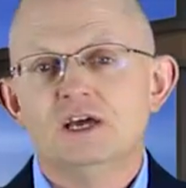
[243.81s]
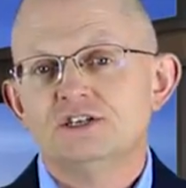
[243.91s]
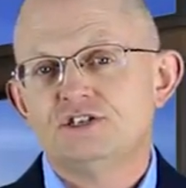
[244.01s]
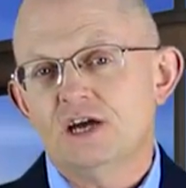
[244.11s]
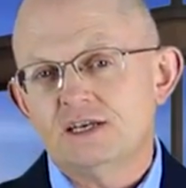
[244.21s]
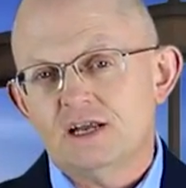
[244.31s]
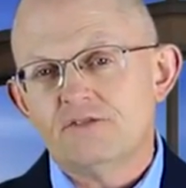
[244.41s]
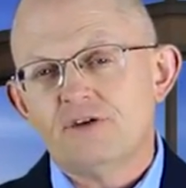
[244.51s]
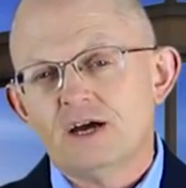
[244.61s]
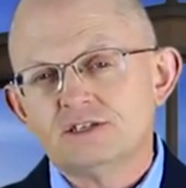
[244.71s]
She
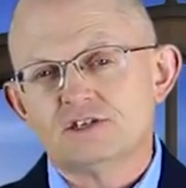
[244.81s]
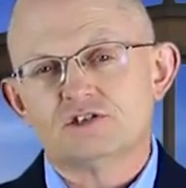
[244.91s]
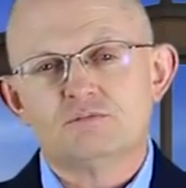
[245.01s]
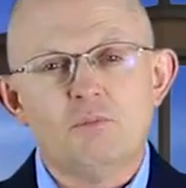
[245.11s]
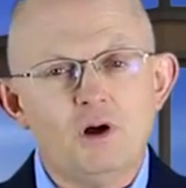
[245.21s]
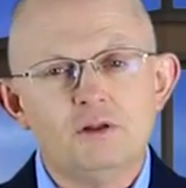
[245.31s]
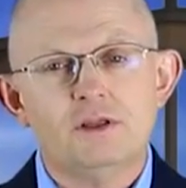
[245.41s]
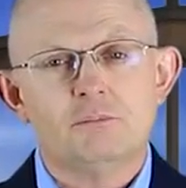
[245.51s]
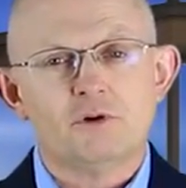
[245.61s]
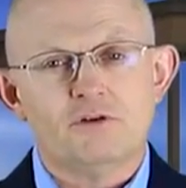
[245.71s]
identifies a small
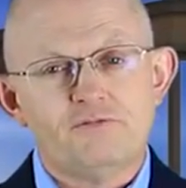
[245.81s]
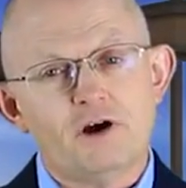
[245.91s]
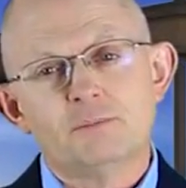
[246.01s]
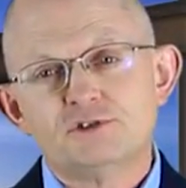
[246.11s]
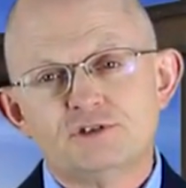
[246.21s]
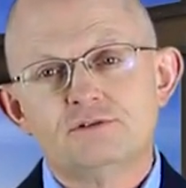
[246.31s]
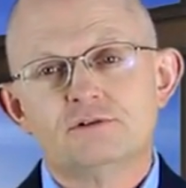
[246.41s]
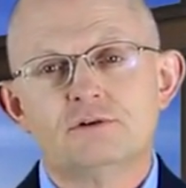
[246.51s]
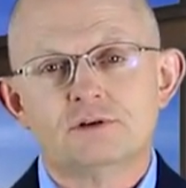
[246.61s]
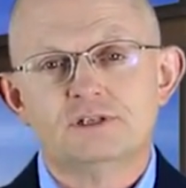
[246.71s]
number of
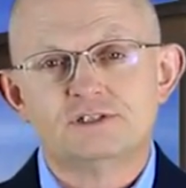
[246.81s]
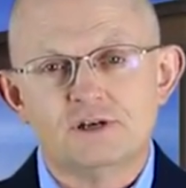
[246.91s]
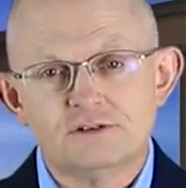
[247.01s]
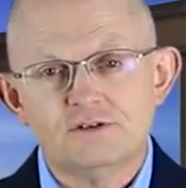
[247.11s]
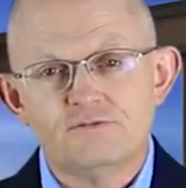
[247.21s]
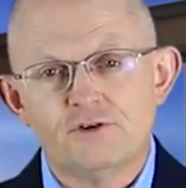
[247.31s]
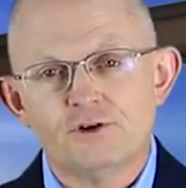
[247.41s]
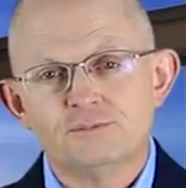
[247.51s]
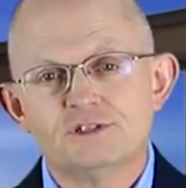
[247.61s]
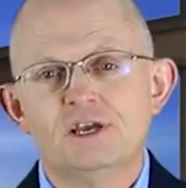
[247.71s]
pharmaceutical consulting
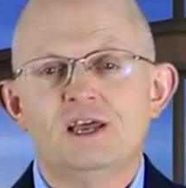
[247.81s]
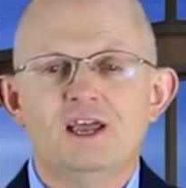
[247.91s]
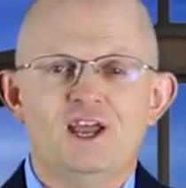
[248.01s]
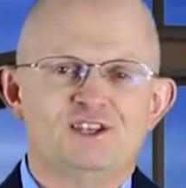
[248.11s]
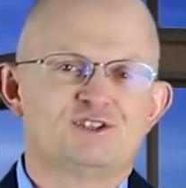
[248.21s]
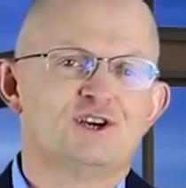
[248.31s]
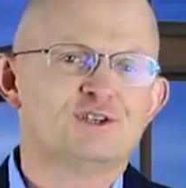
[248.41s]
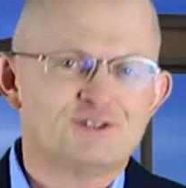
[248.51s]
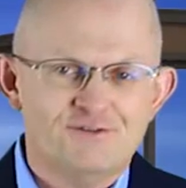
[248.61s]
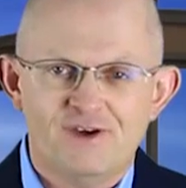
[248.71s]
firms and
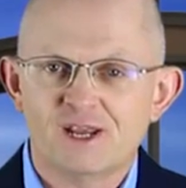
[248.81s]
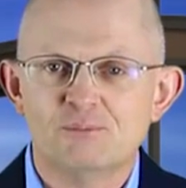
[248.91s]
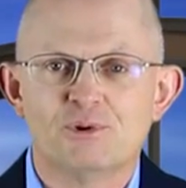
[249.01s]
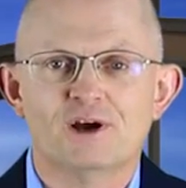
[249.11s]
starts the vetting